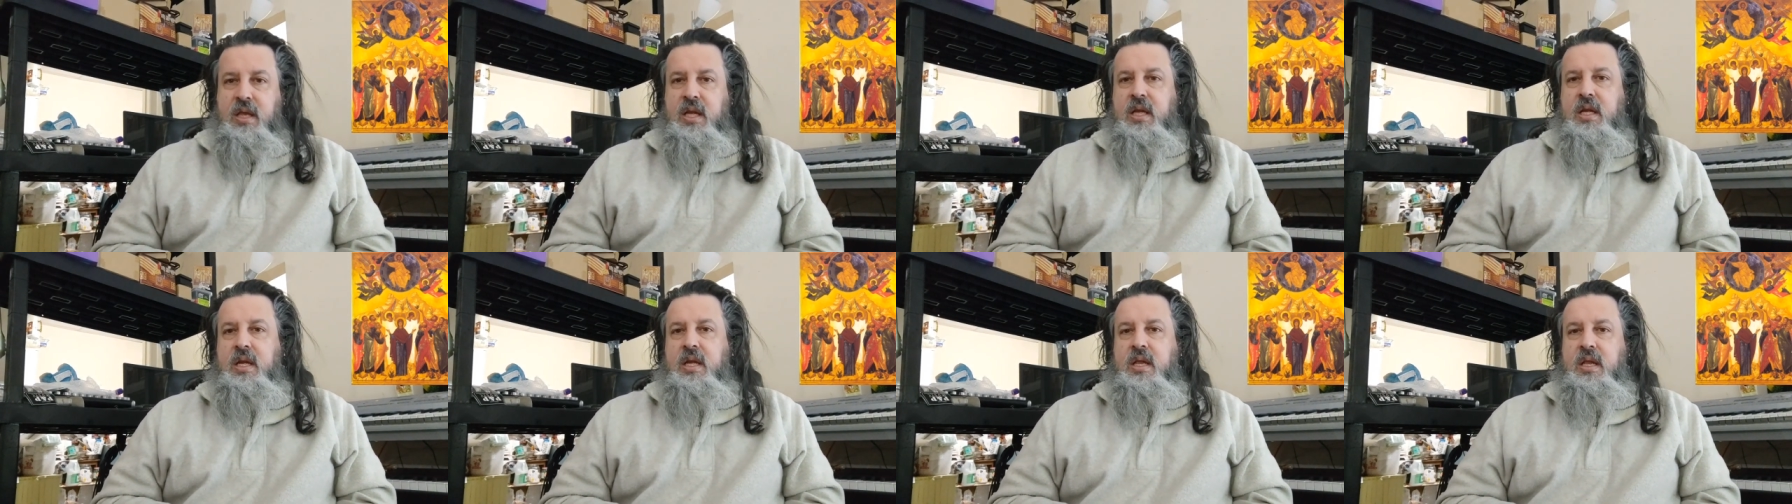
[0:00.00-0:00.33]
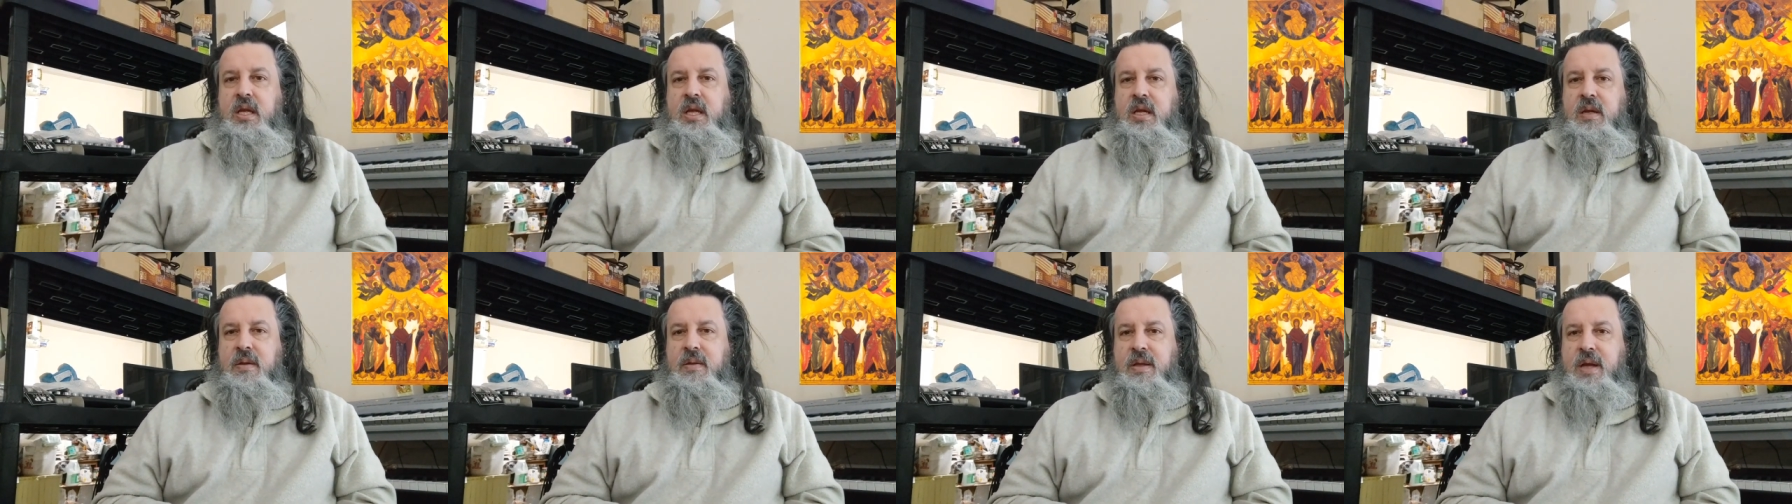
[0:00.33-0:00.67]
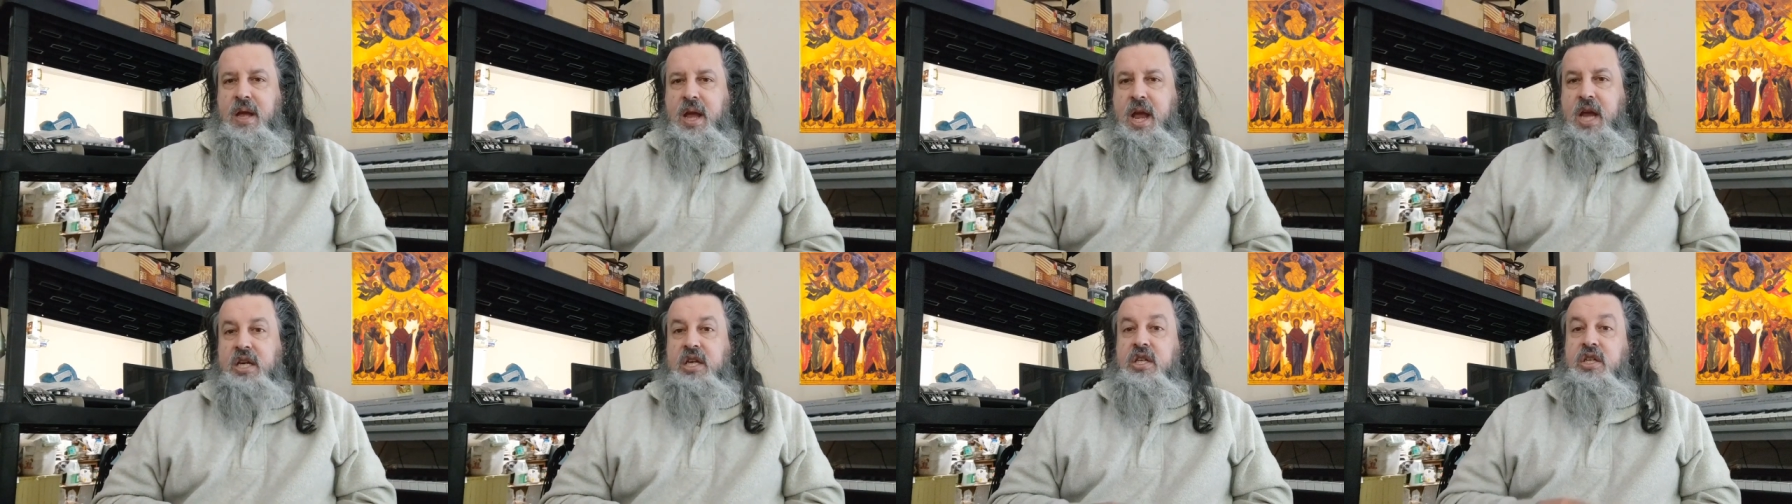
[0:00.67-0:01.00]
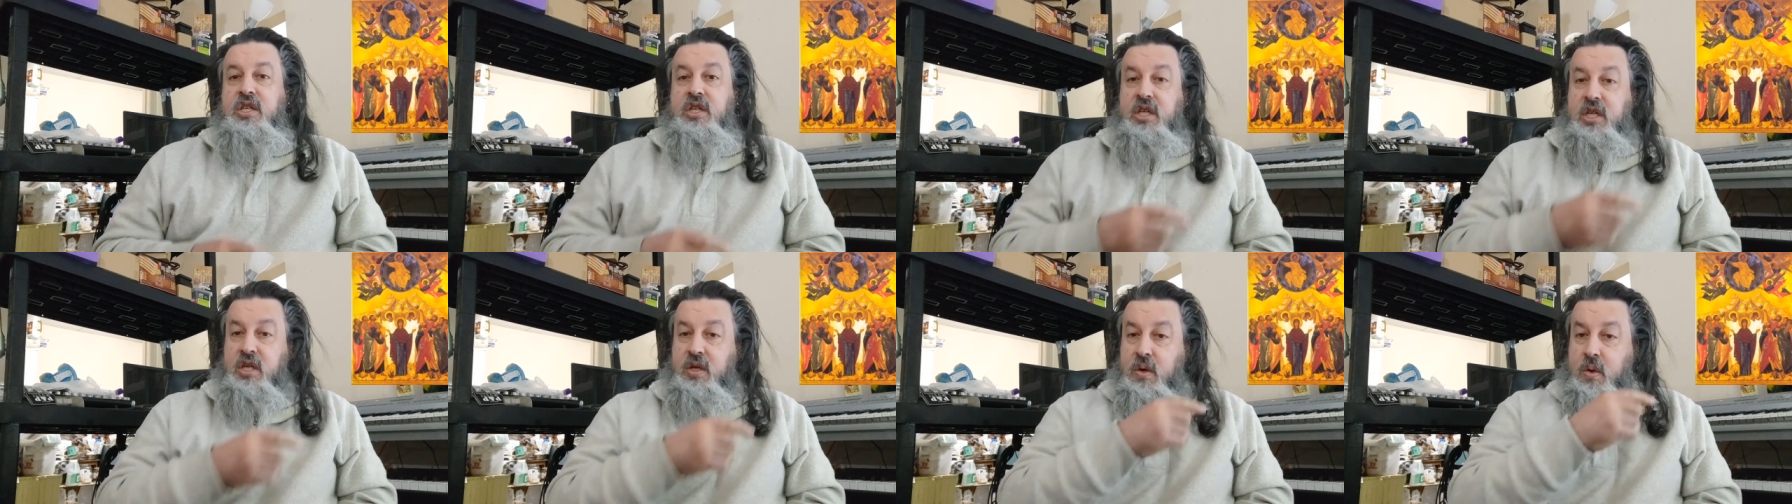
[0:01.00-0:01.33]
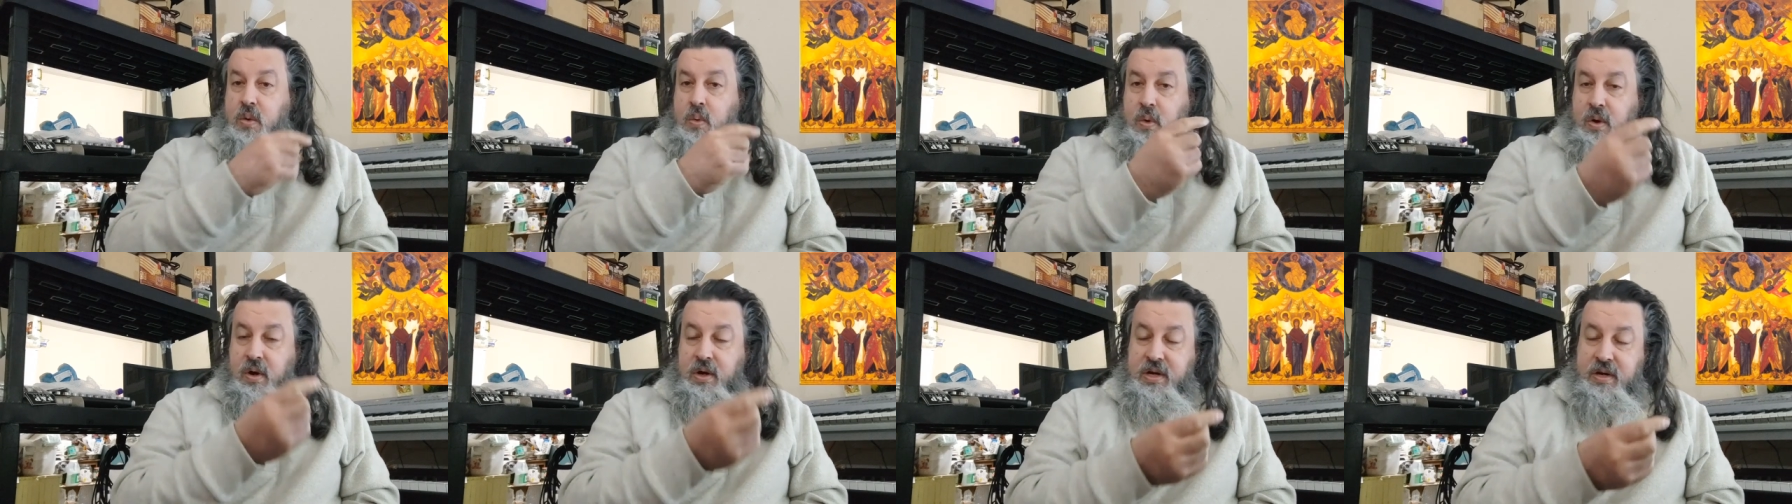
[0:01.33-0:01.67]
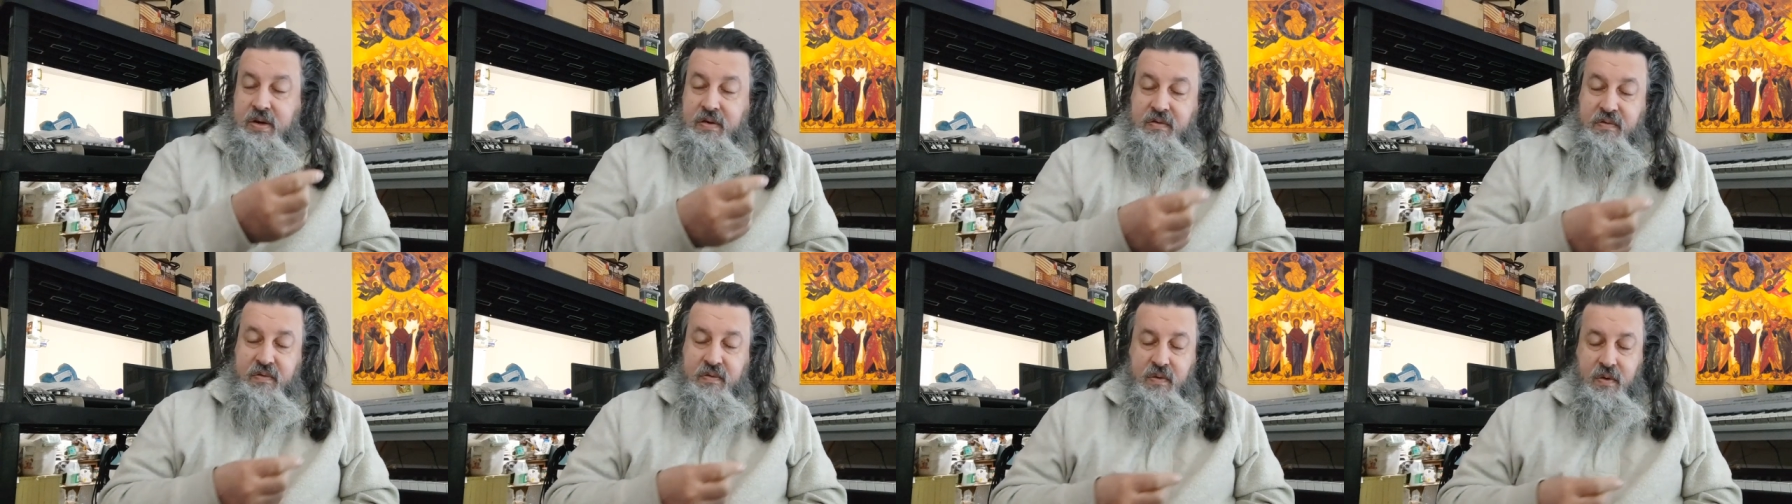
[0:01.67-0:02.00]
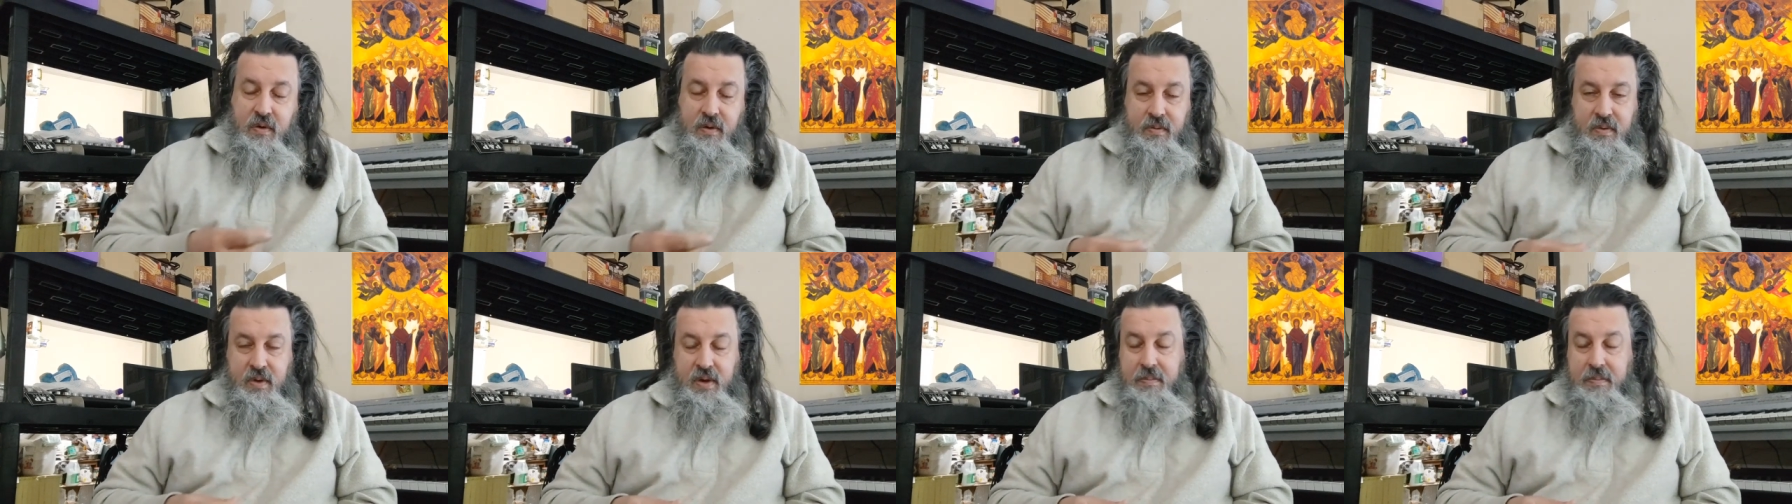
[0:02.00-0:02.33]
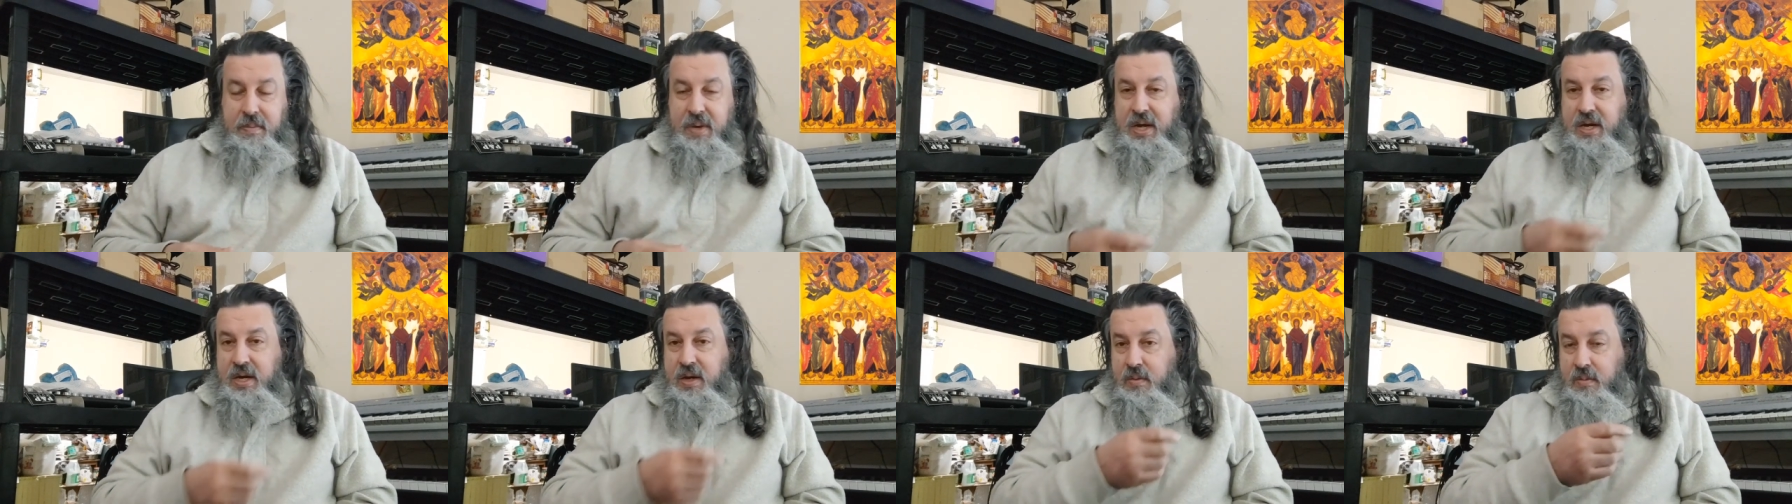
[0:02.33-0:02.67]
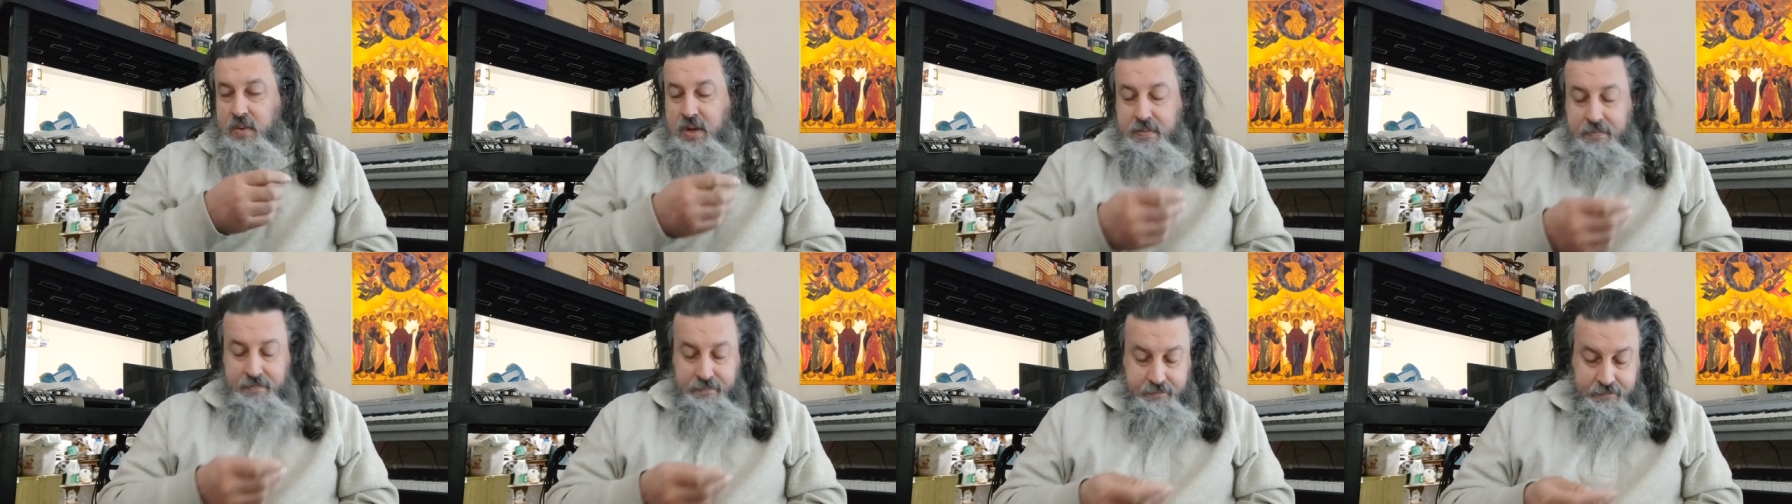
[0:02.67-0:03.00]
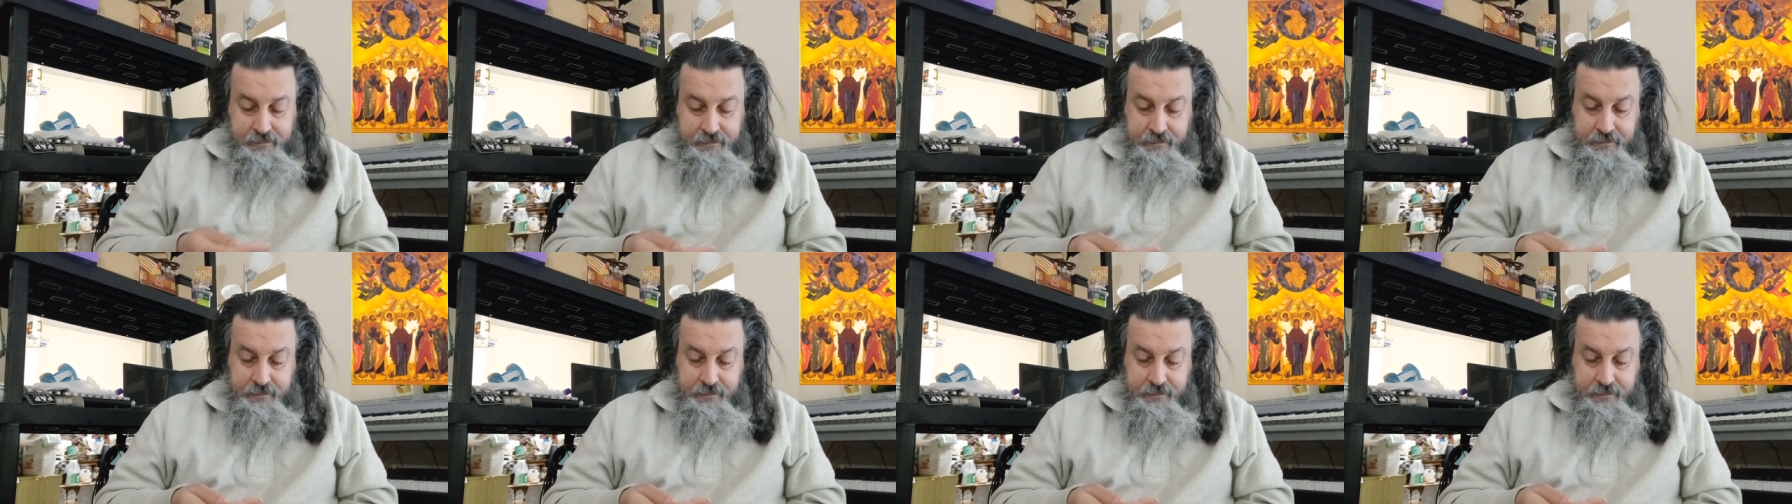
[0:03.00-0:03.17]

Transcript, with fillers: the, the agency you're working for, the medium one,